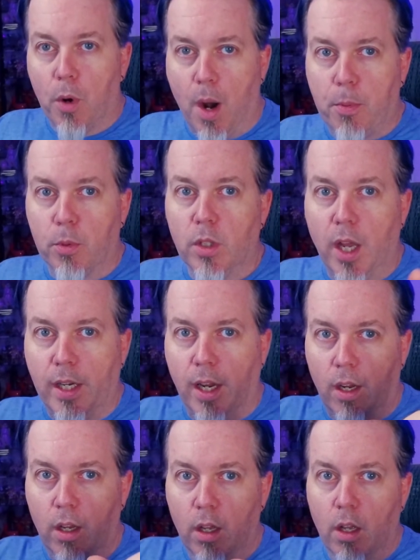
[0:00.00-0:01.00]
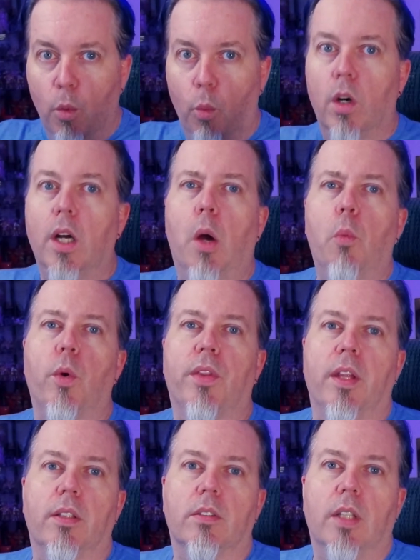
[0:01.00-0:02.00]
lighting will help with
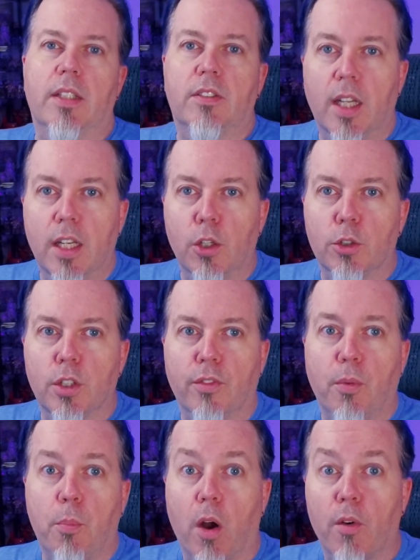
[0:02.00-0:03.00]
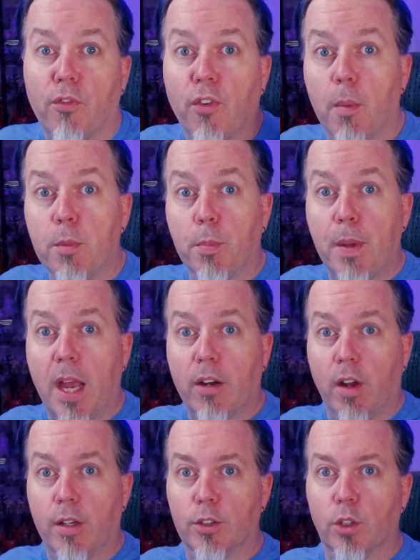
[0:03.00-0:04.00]
this, and setting yourself apart from your
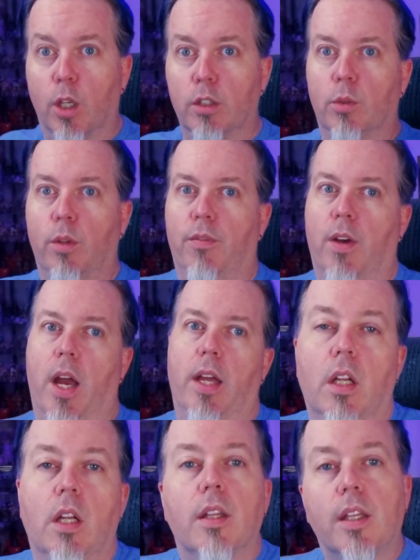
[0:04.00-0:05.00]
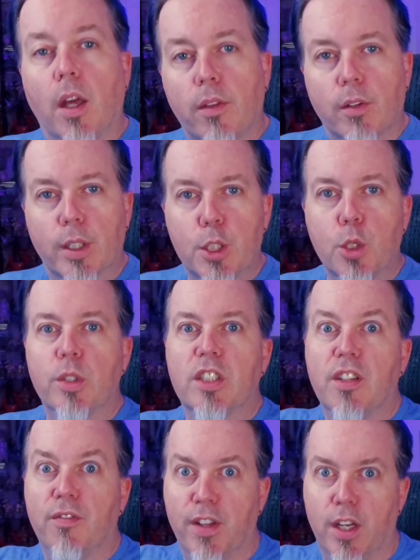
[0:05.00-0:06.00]
background is also advised. The other issue is the
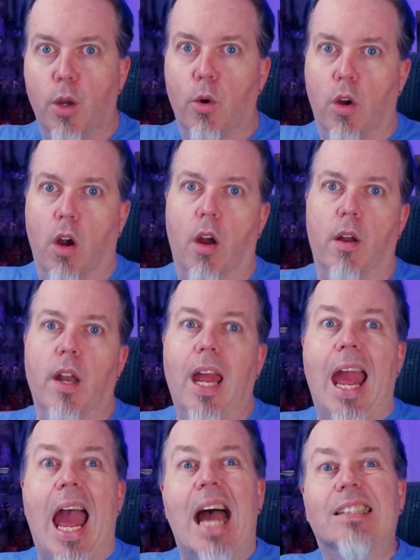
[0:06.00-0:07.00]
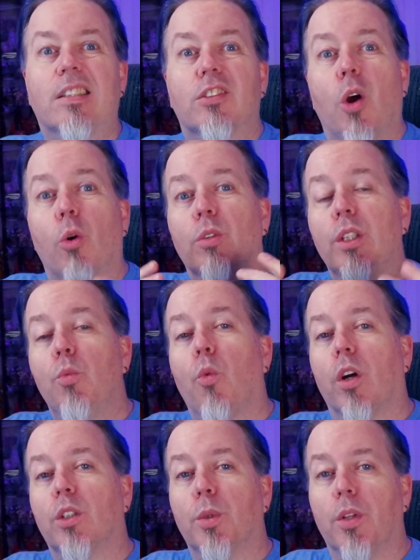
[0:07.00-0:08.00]
video card, as this only
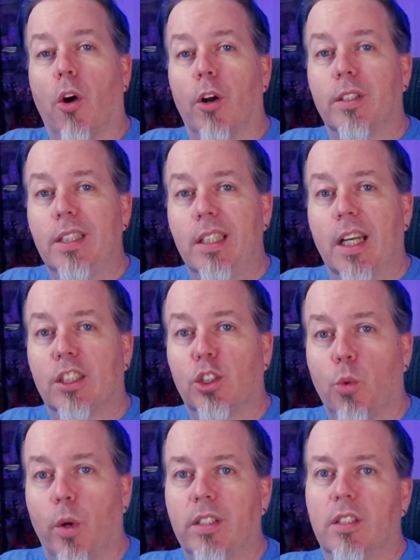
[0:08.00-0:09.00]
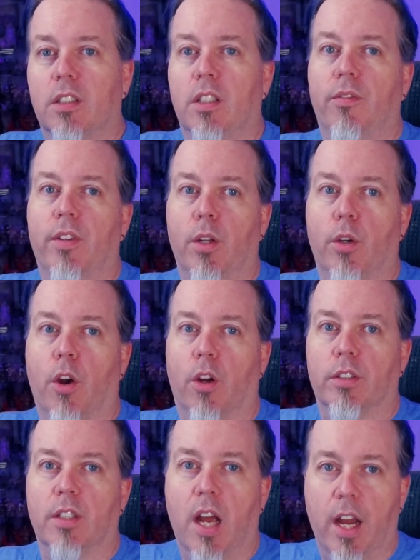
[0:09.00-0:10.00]
works with RTX 2060 video cards
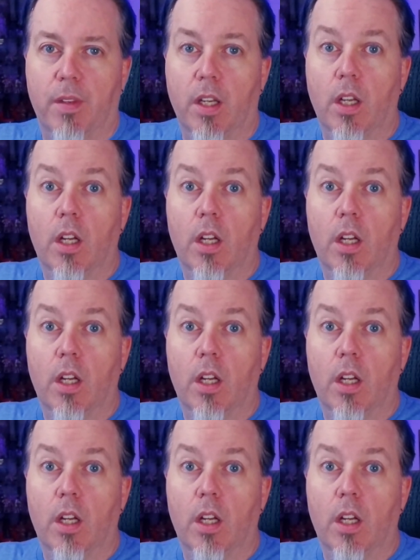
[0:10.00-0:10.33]
and higher. The